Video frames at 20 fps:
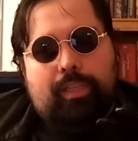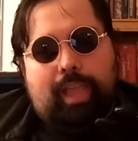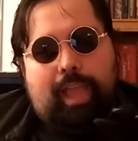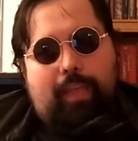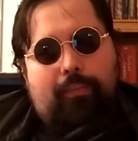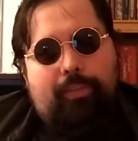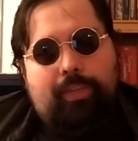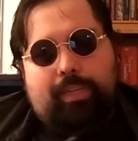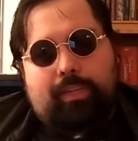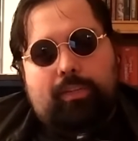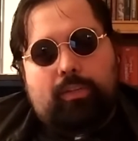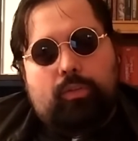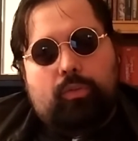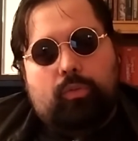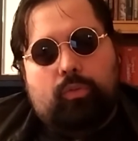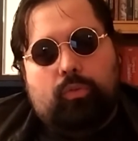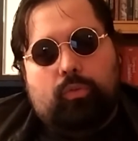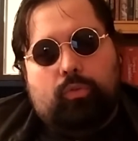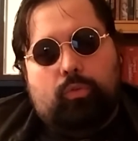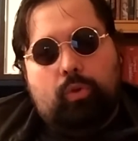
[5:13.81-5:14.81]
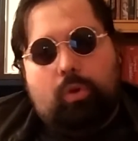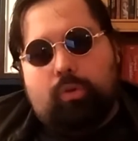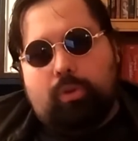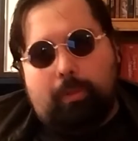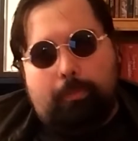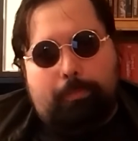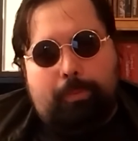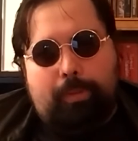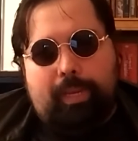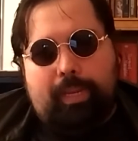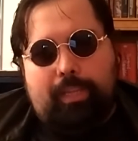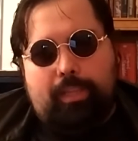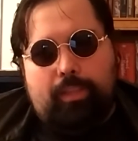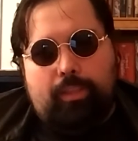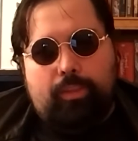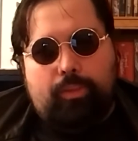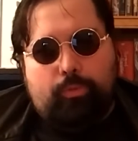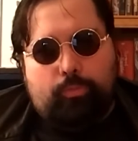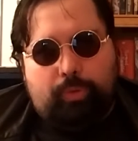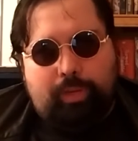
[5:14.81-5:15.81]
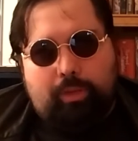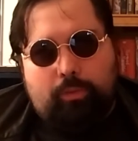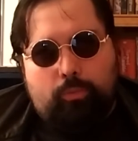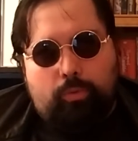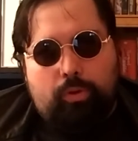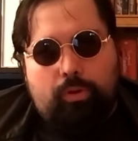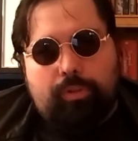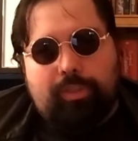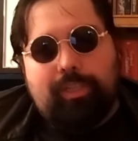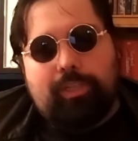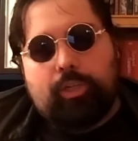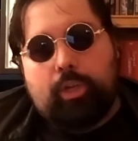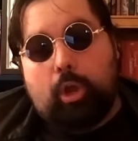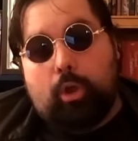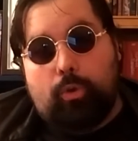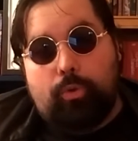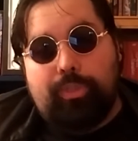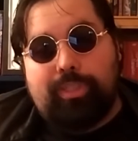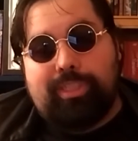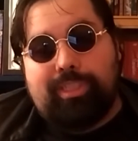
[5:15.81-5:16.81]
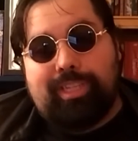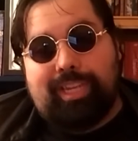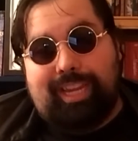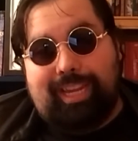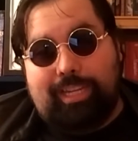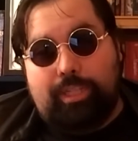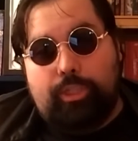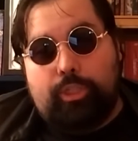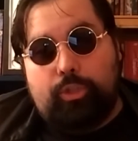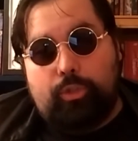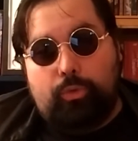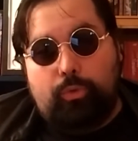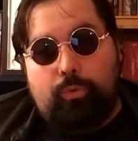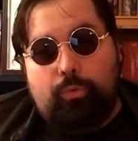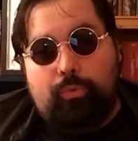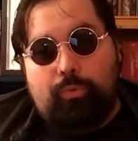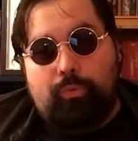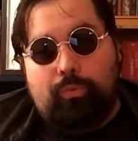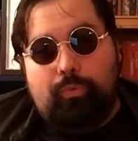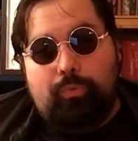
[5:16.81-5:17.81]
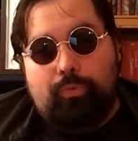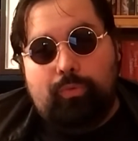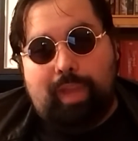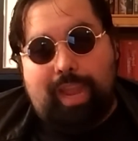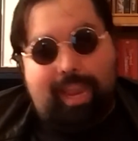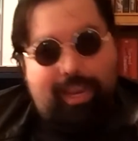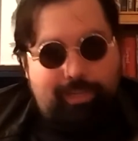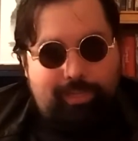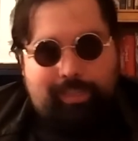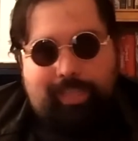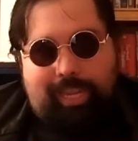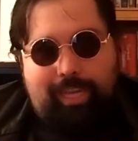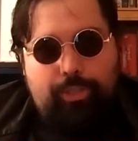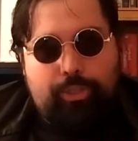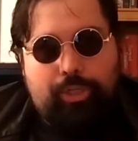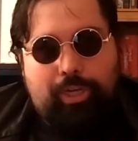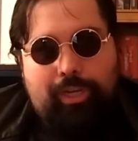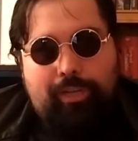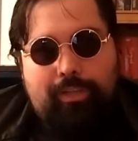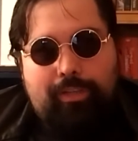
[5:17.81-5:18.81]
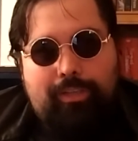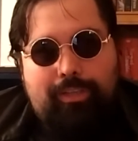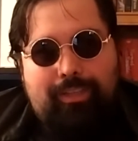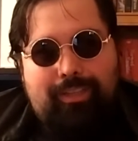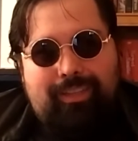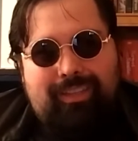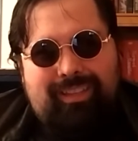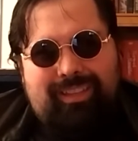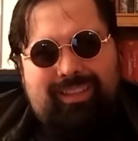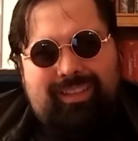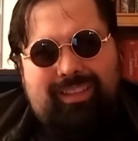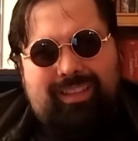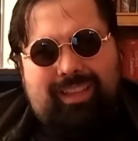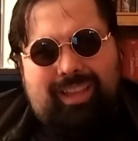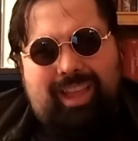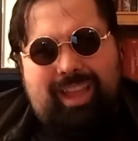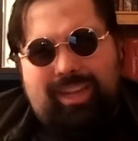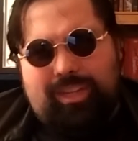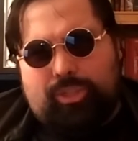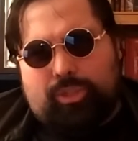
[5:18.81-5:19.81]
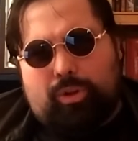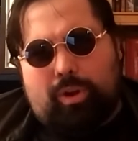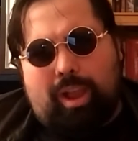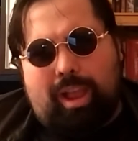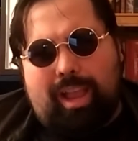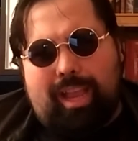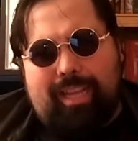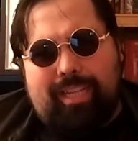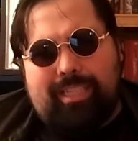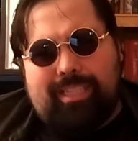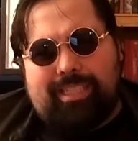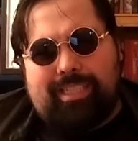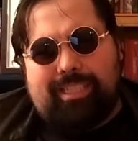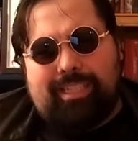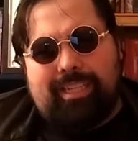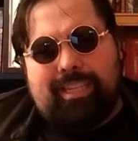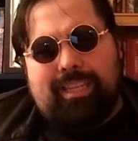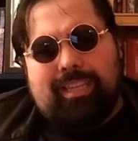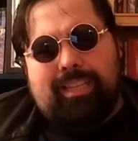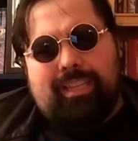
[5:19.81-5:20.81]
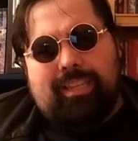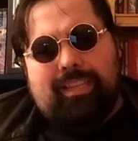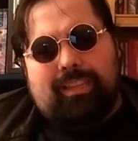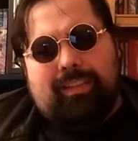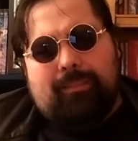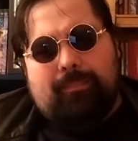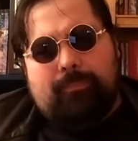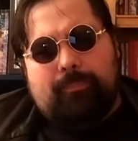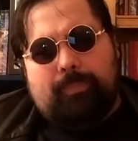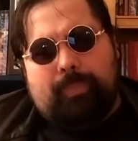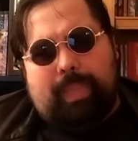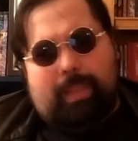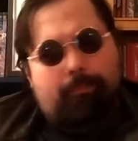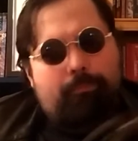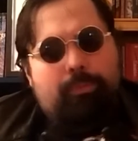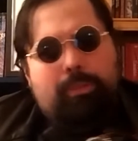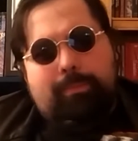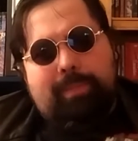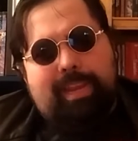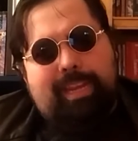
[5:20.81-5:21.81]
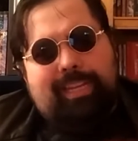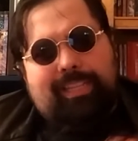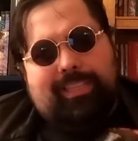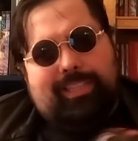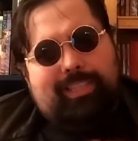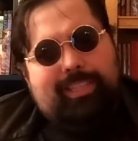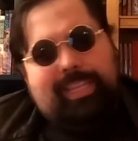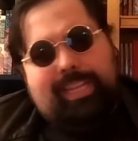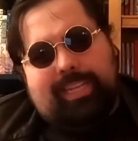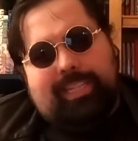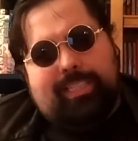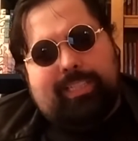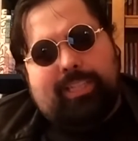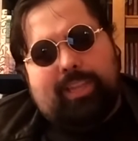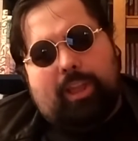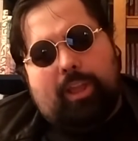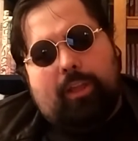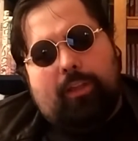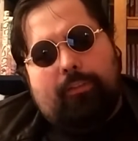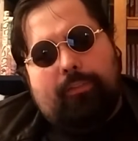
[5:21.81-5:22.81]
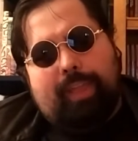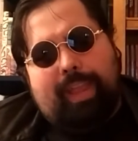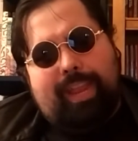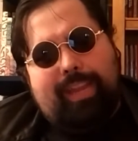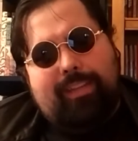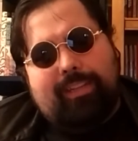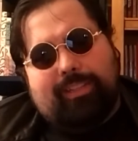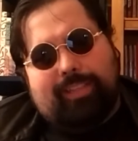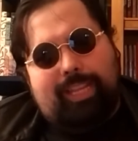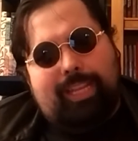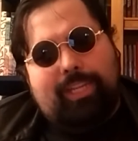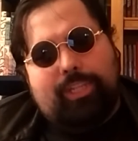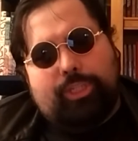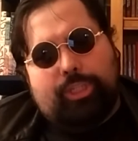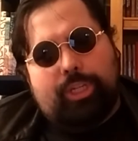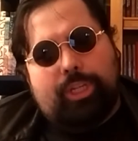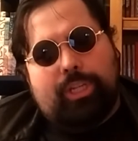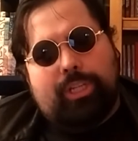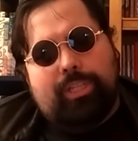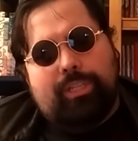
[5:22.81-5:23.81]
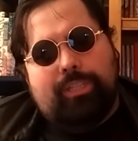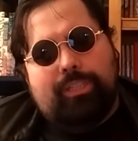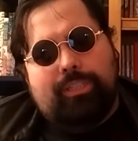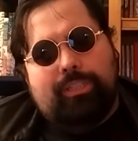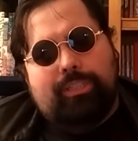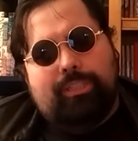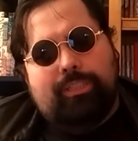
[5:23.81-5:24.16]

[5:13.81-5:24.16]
Having grown up in the real world, goes into Andalasia and tries implementing the things of Andalasia